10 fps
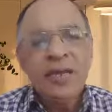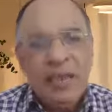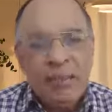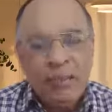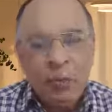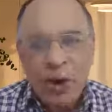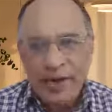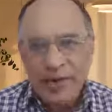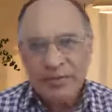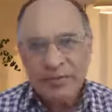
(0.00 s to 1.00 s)
key
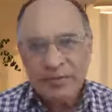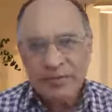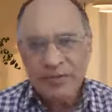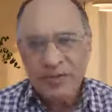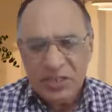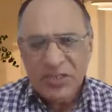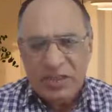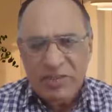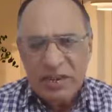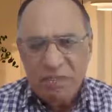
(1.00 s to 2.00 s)
points, which are
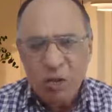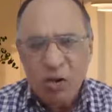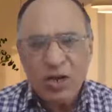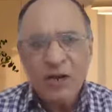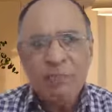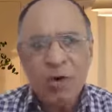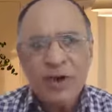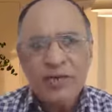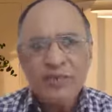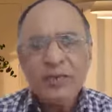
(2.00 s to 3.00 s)
the very important
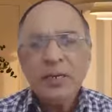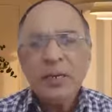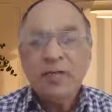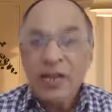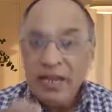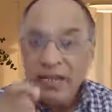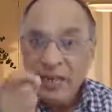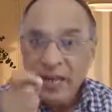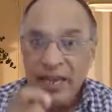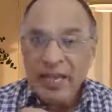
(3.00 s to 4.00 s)
points in
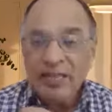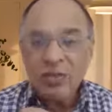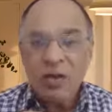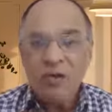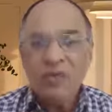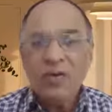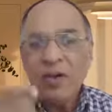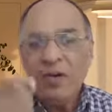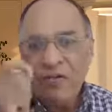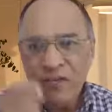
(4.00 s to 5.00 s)
the case of
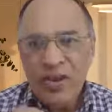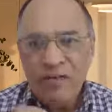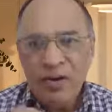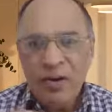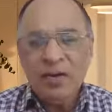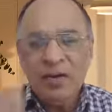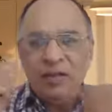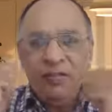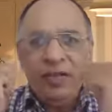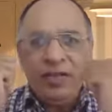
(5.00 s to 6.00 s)
fever
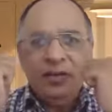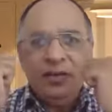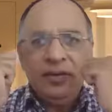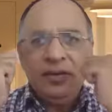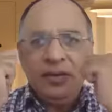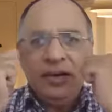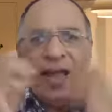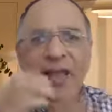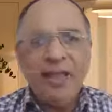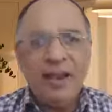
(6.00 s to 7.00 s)
with
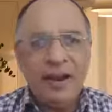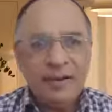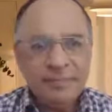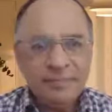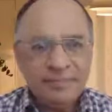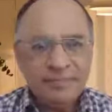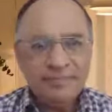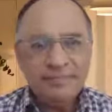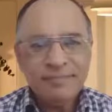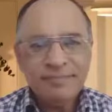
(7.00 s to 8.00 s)
Rigor.
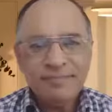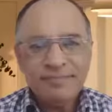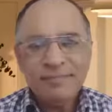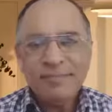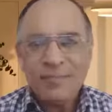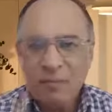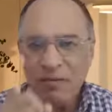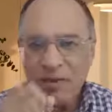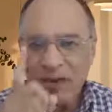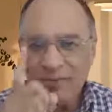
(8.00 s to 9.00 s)

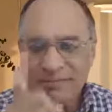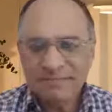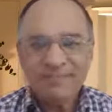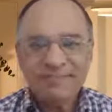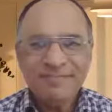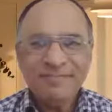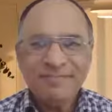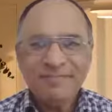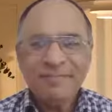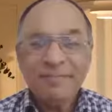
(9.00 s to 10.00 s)
Number 1,
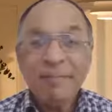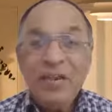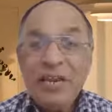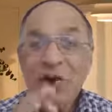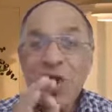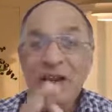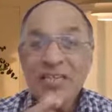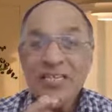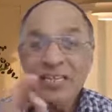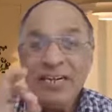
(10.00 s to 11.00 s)

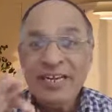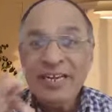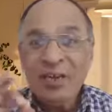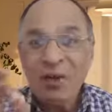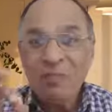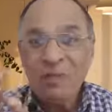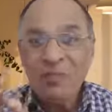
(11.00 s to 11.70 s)
periodicity of the